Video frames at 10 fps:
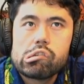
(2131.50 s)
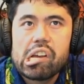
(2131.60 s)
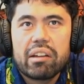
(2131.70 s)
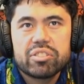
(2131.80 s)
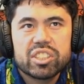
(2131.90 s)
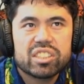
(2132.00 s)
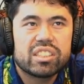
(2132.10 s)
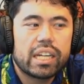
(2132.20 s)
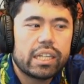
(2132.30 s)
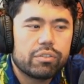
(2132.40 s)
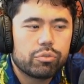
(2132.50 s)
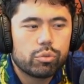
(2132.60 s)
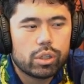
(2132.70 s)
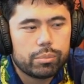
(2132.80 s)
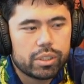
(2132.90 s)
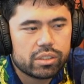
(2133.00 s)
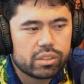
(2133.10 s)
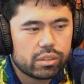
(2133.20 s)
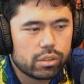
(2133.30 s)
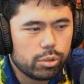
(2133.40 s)
F6 knight e4. I mean,
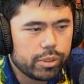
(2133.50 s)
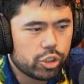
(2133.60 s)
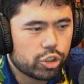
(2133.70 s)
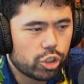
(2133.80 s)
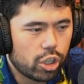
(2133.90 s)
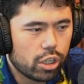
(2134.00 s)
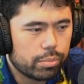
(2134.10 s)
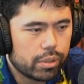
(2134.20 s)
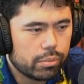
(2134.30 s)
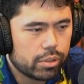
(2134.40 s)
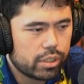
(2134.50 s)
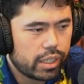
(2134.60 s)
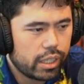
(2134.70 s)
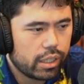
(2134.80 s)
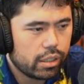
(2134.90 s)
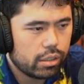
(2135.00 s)
it's a little bit sharp. I think I'm gonna take.